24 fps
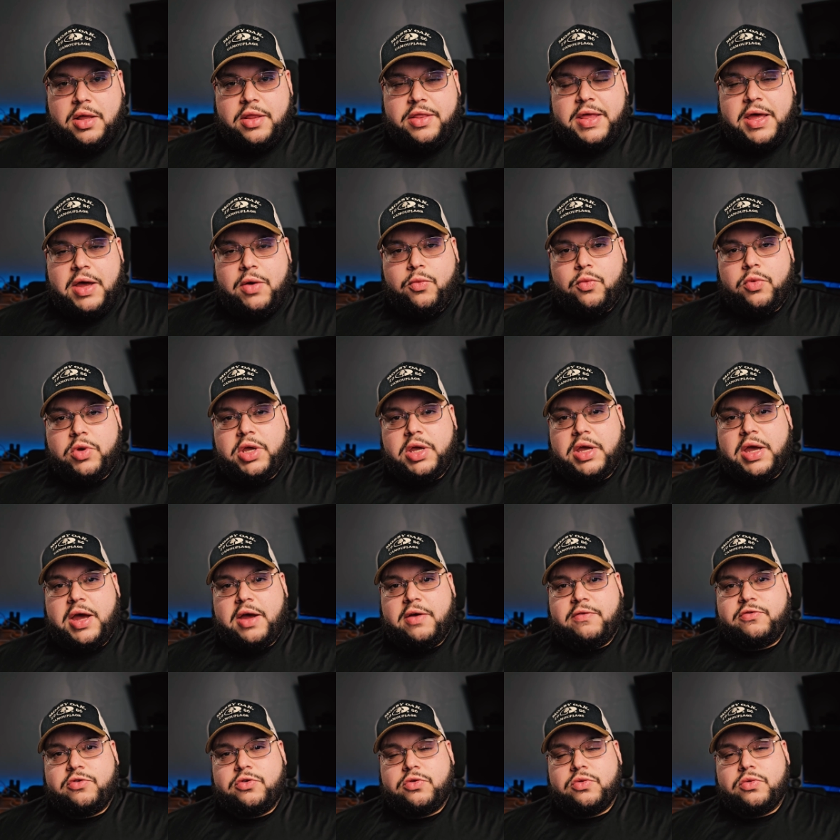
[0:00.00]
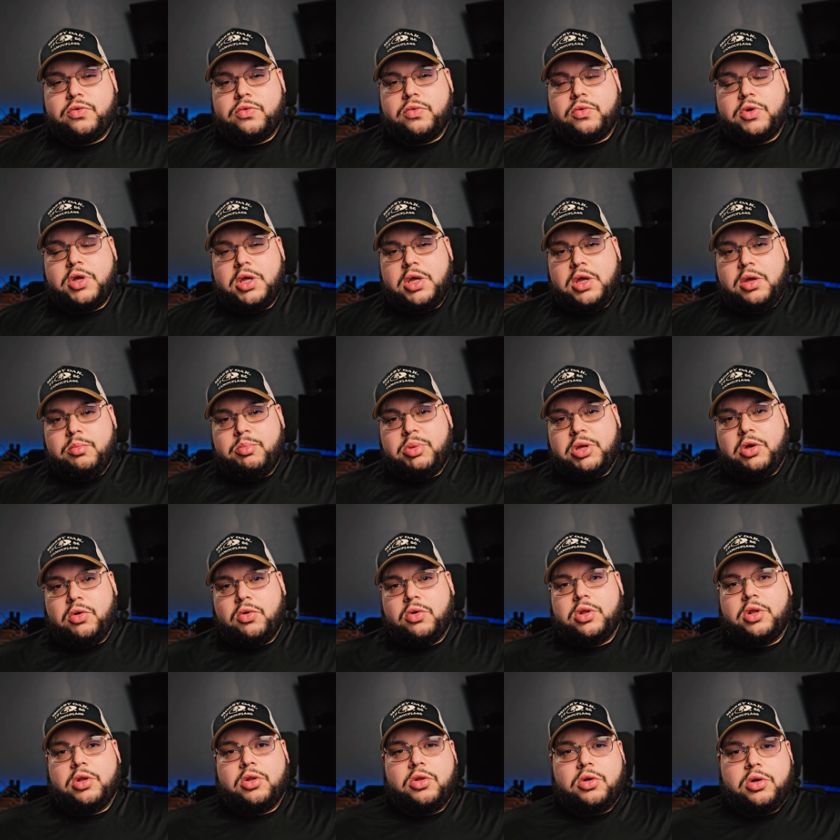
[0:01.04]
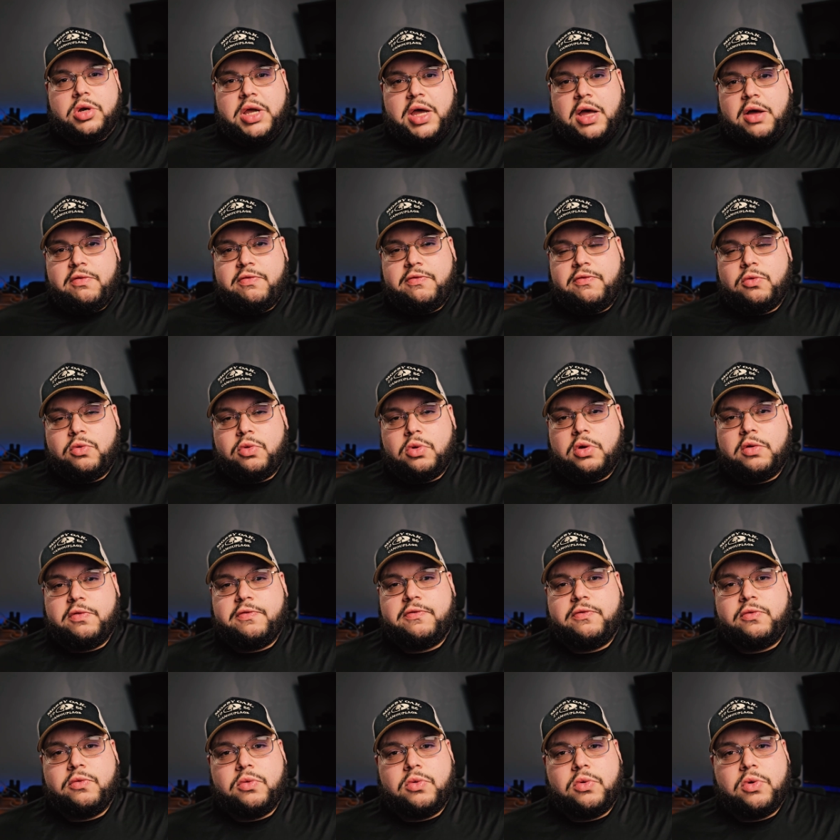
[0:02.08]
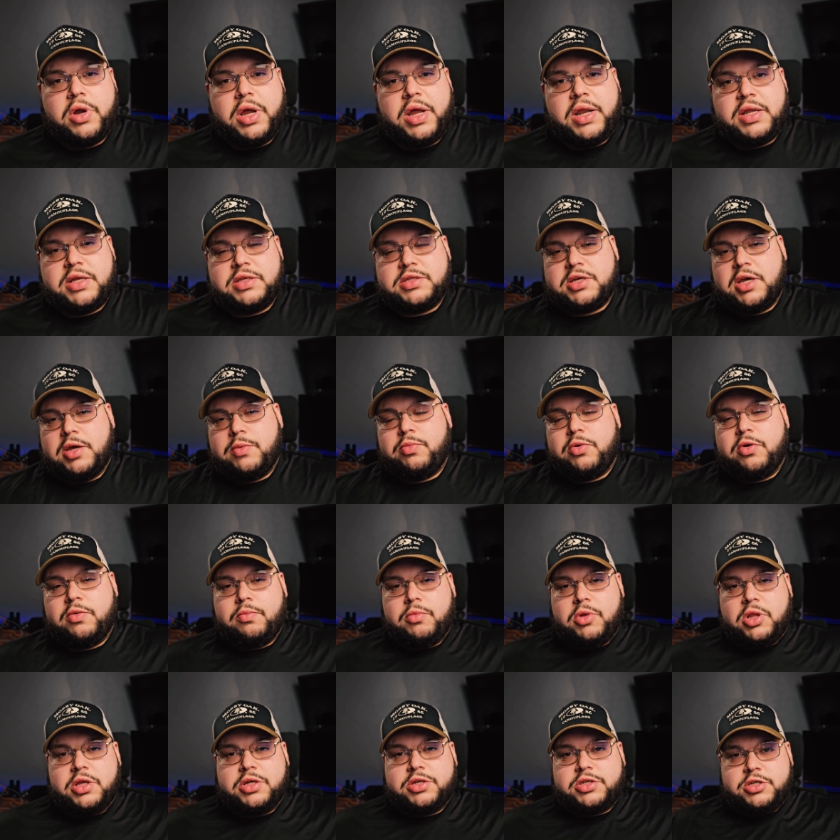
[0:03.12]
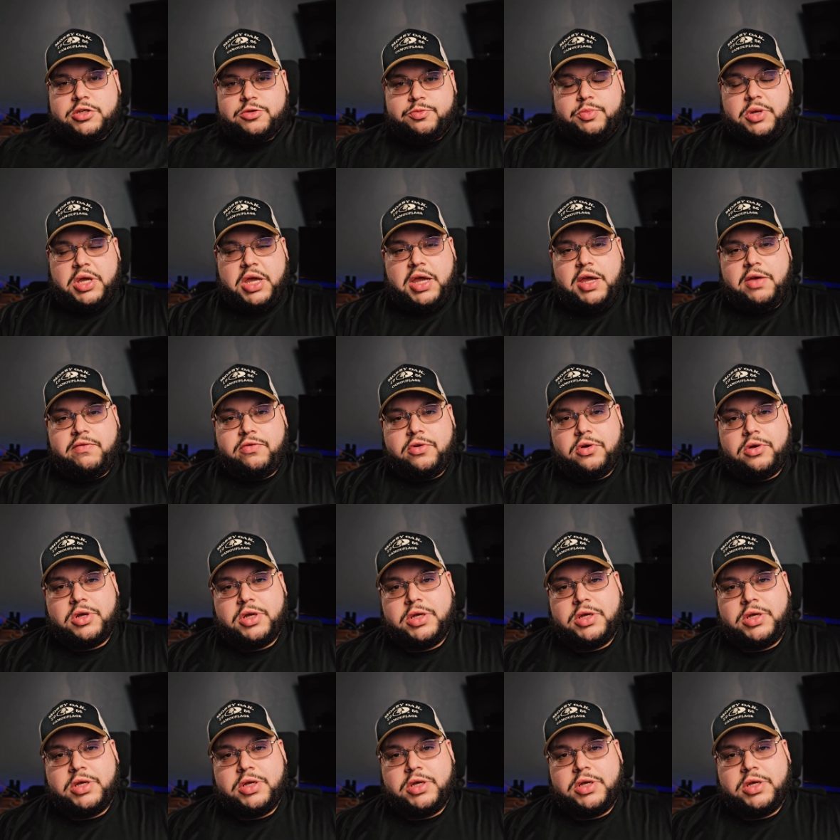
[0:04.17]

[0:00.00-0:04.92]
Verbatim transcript: that we have to be on the lookout for, for any type of malicious behavior,